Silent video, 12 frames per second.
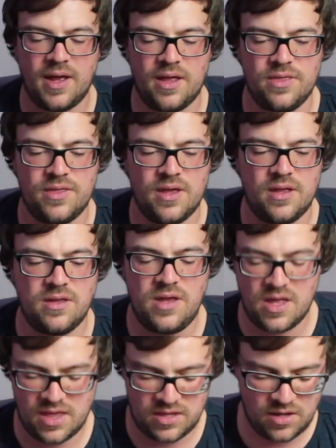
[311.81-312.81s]
And then
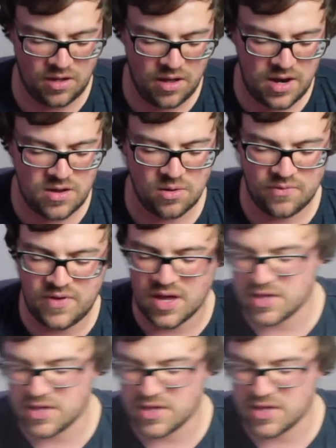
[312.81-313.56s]
yeah, that's kind of it.